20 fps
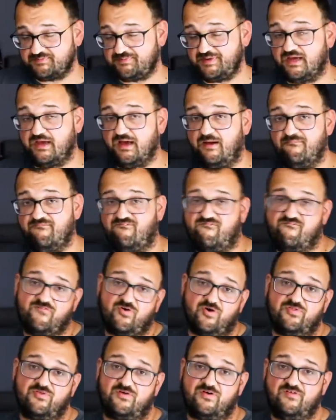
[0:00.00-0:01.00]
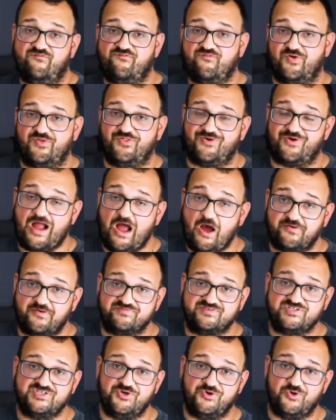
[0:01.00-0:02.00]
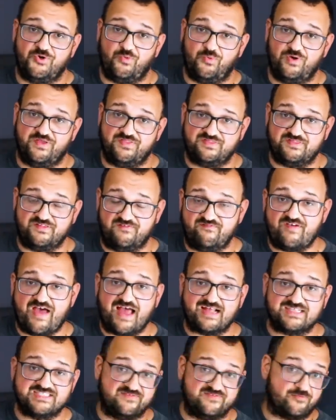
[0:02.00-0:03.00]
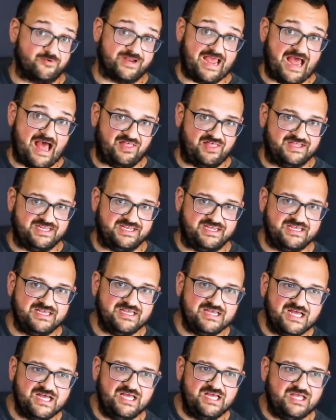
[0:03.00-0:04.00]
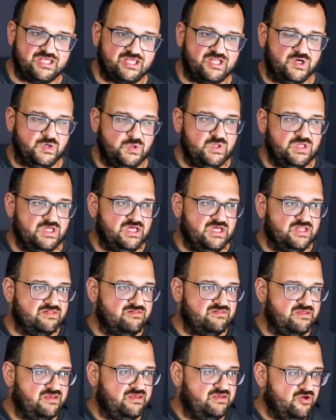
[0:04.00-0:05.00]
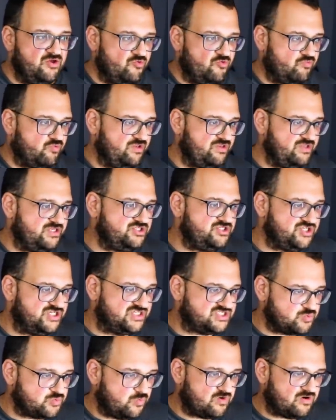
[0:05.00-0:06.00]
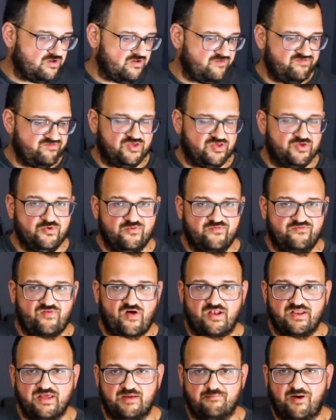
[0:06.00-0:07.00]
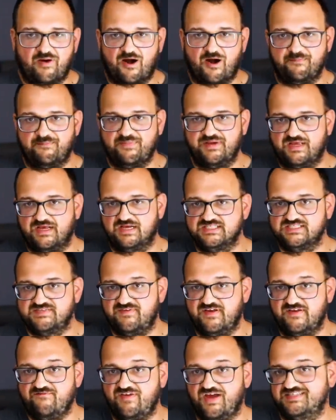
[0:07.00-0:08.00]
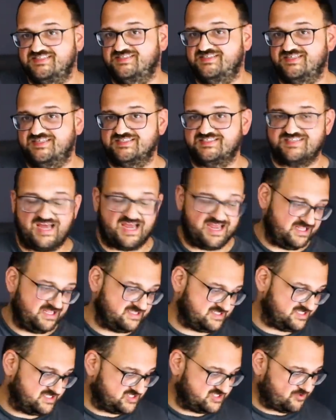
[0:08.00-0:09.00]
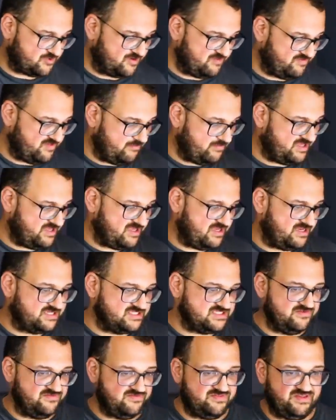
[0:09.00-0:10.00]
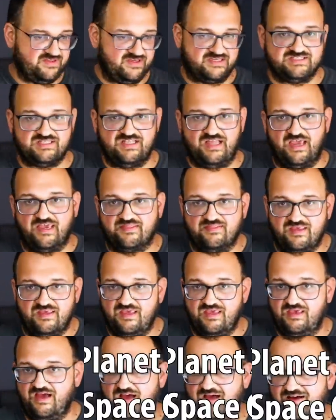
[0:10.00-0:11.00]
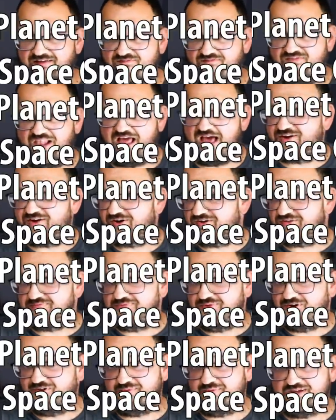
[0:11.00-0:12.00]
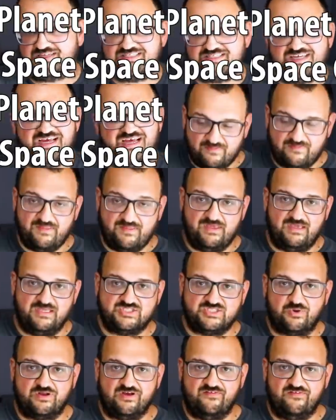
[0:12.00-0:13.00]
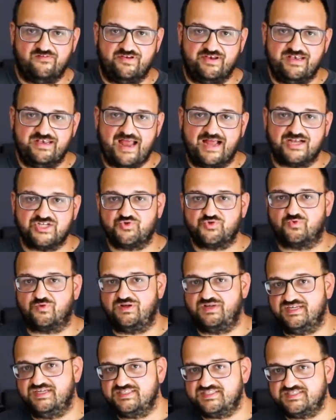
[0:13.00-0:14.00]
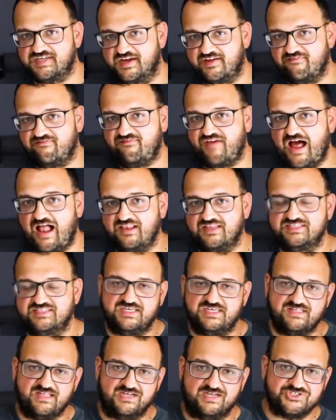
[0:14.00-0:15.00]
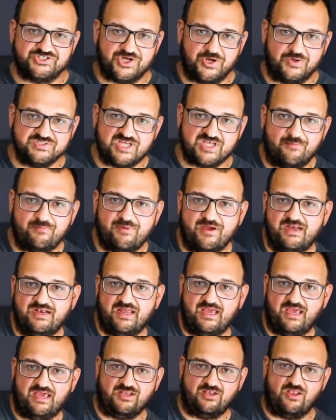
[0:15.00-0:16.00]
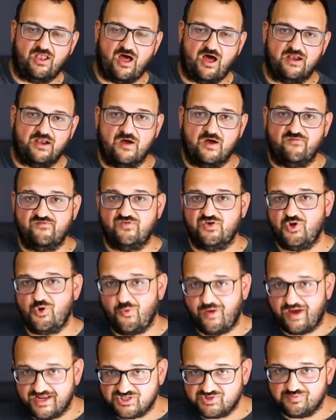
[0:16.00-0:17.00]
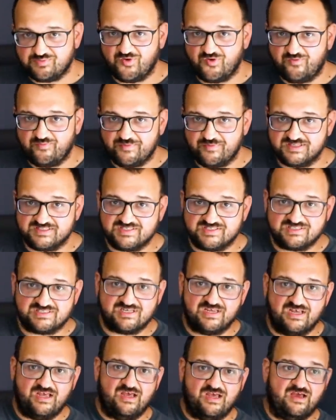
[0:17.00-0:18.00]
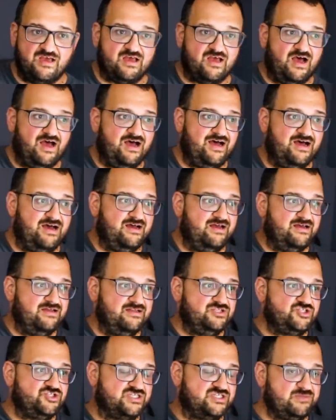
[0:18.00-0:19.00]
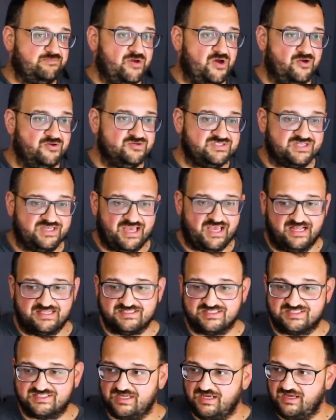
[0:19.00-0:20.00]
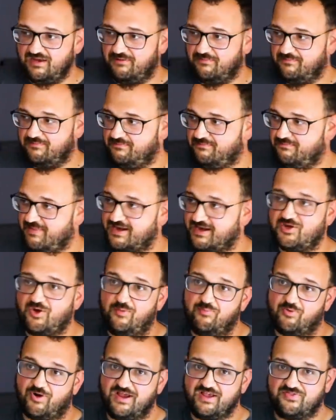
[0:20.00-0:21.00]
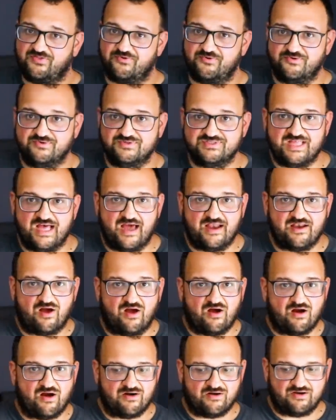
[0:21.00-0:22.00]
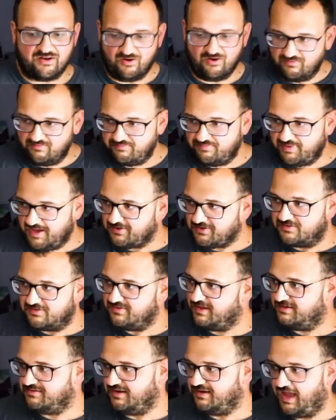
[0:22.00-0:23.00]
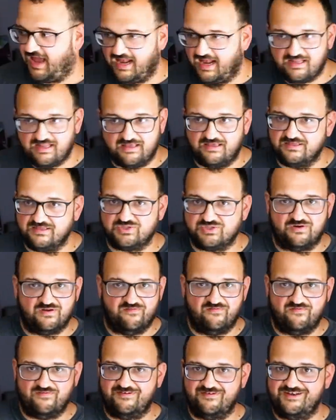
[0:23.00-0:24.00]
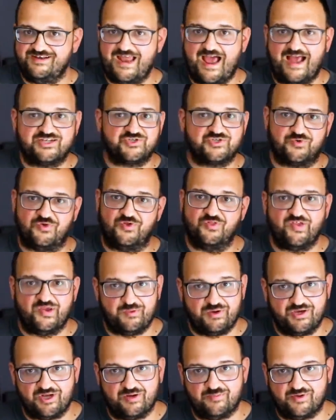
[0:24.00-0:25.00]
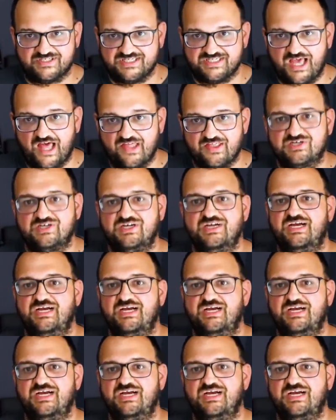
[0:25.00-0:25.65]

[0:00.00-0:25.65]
become further and further out of tune with the facts of reality. You know, the religious worldview falling apart because of advances in science is sort of the beginnings of things like the flat earth movement. The sort of naturalistic fallacy that shows up in a lot of new age movements juxtaposed against medical breakthroughs that are, you know, better than any sort of natural thing we could have put together